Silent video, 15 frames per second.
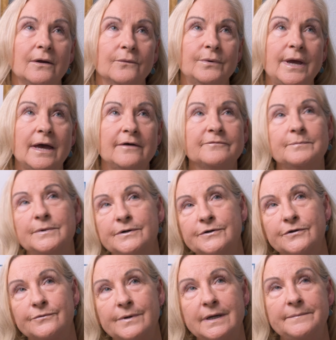We have
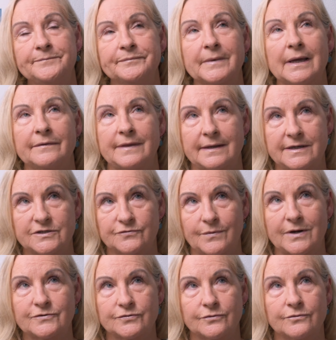Mercury that is
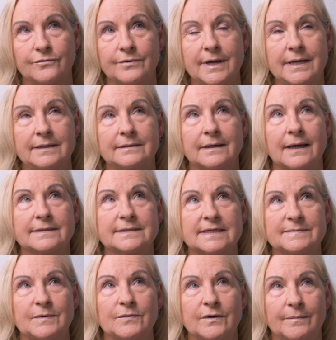retrograde, as I
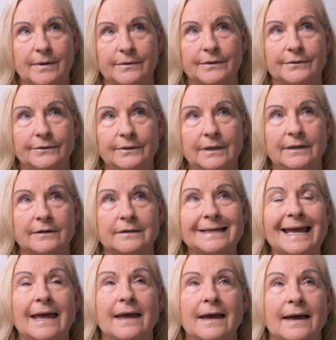spoke about
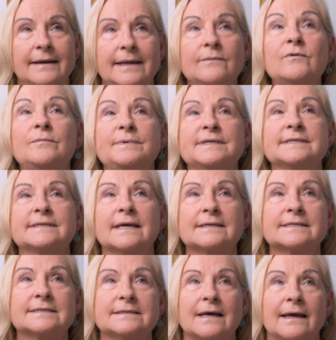earlier, and it will be
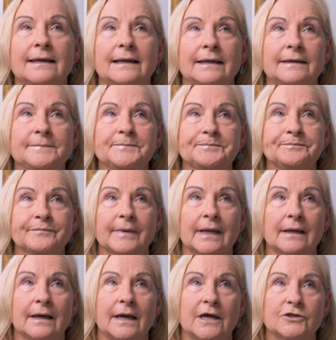sextiling
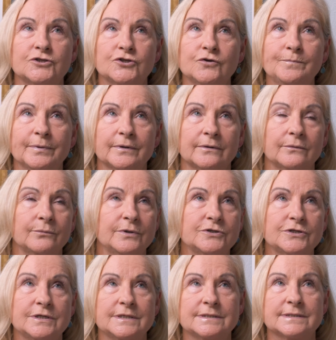Jupiter,
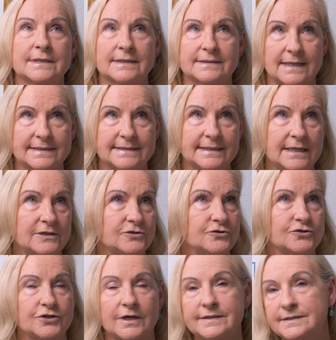which is, as I said,
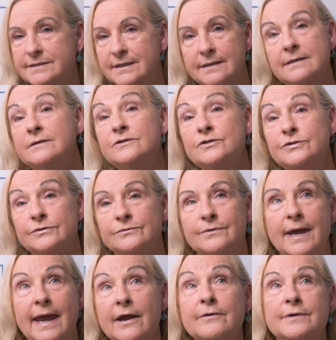just
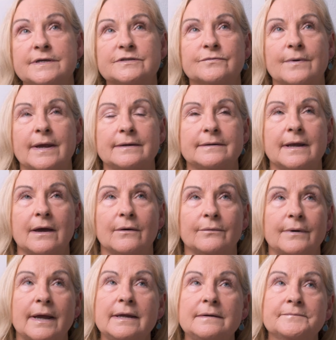into Aries right now,
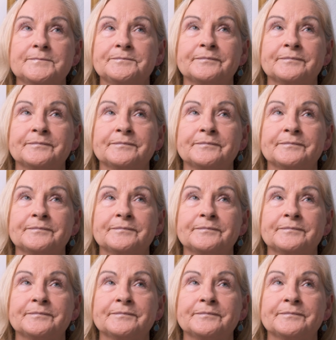right?